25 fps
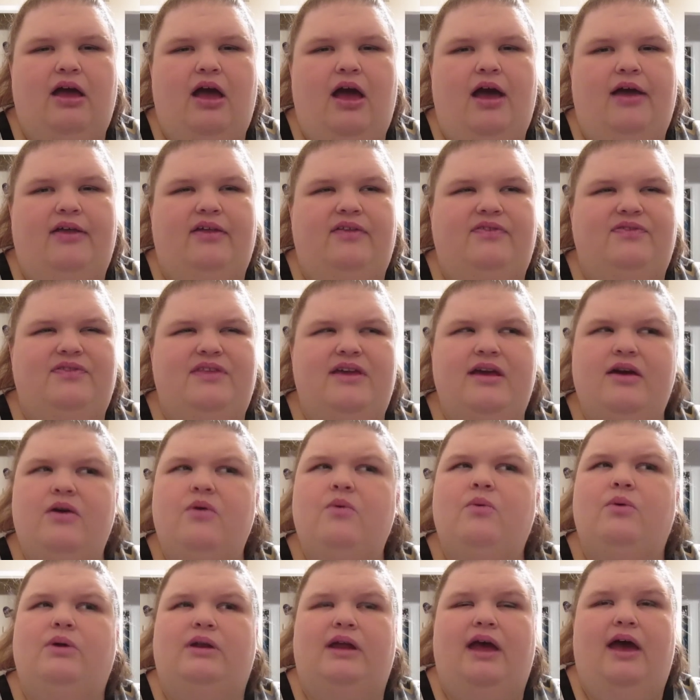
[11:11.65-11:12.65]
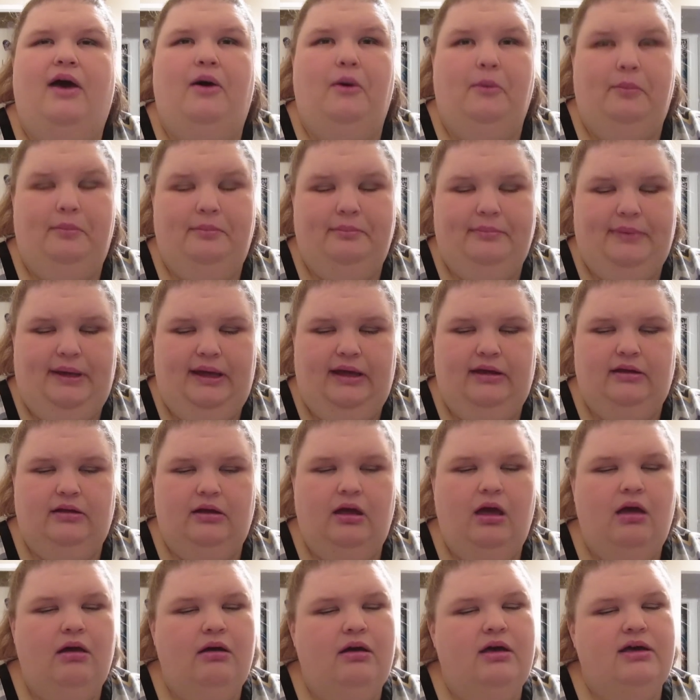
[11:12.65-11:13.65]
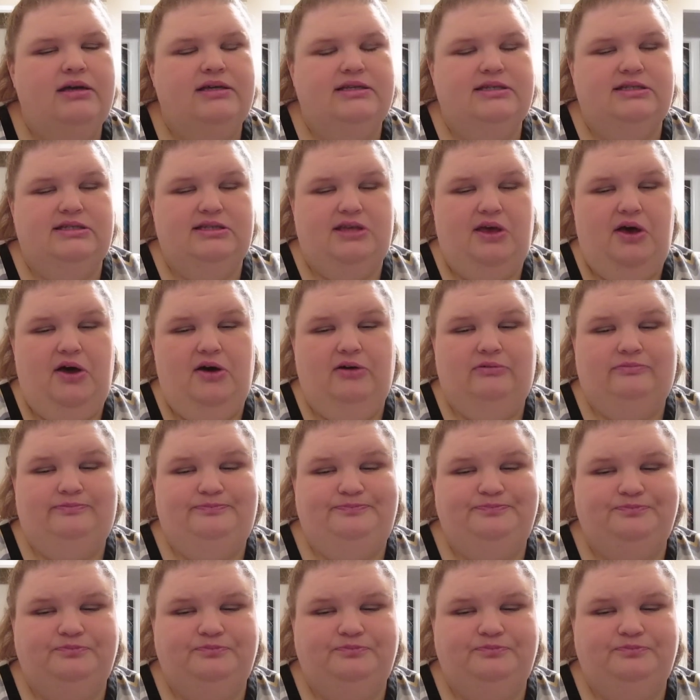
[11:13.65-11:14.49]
I think would help me. So